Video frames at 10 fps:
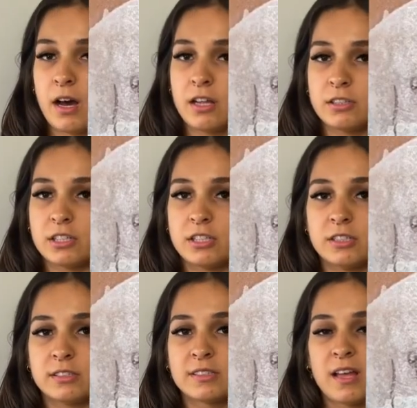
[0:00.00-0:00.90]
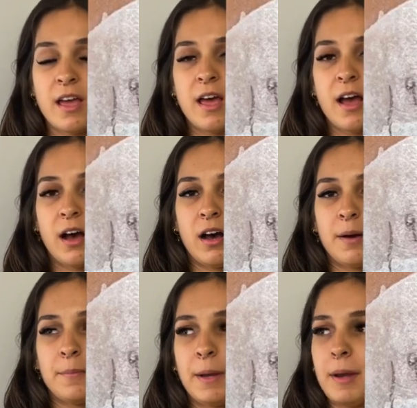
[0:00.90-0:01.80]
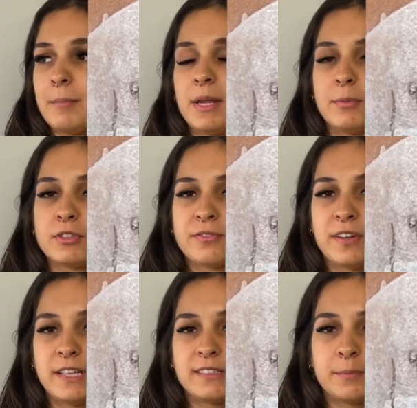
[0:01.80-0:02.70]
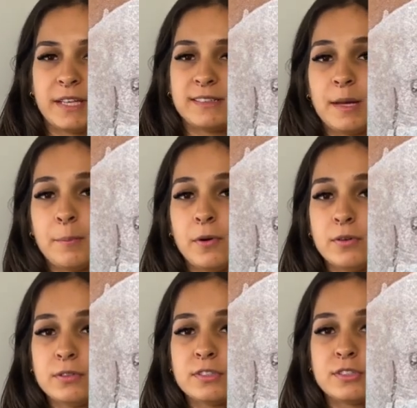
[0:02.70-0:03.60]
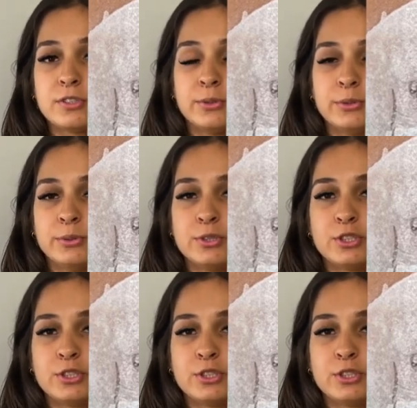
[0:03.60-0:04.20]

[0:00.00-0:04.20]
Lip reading: others. I might be able to find some examples to